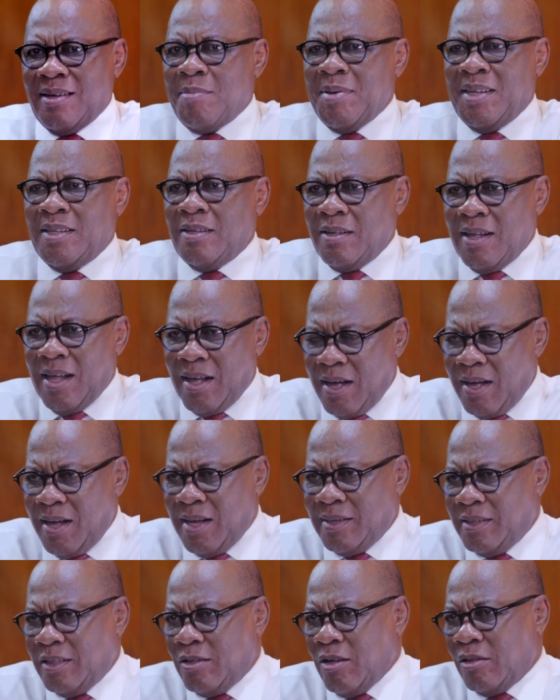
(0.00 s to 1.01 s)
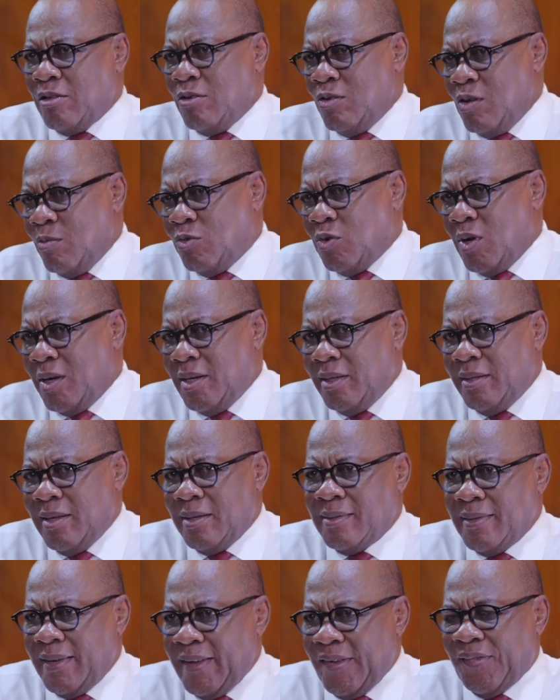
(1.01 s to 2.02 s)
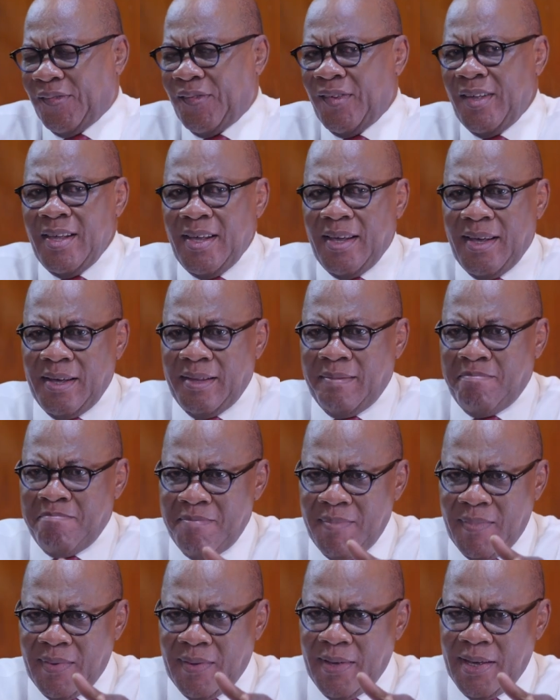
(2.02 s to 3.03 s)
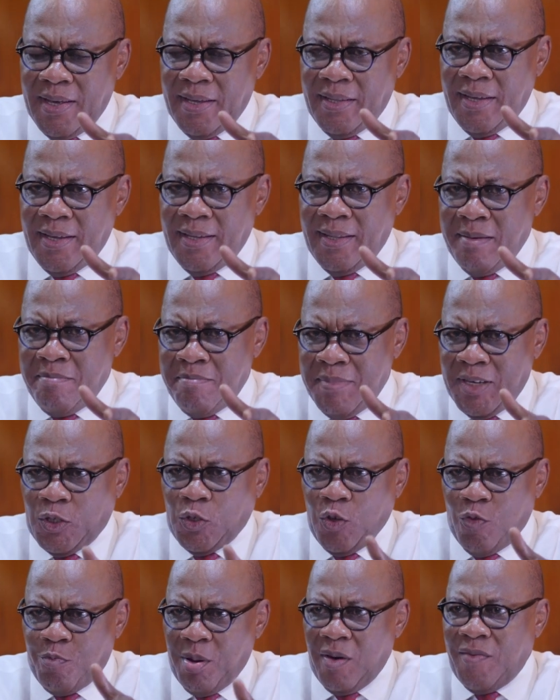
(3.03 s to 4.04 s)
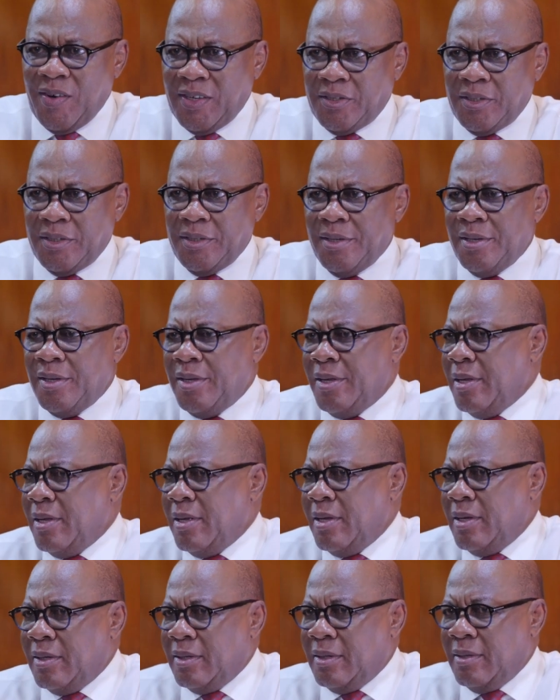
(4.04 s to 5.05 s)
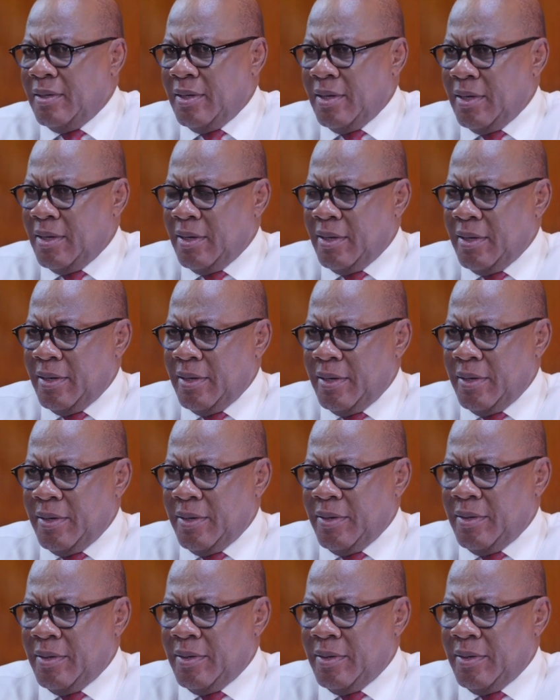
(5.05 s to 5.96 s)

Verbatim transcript: I mean, how has it gotten home to our leaders if in, in, in the midst of poverty uh,